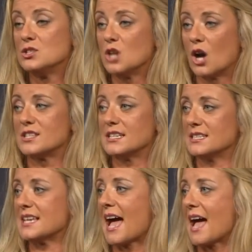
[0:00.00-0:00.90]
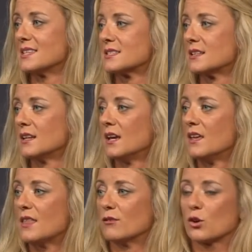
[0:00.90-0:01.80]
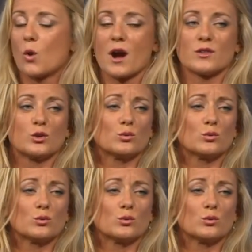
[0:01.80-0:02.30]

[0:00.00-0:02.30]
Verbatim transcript: daunting tasks that require the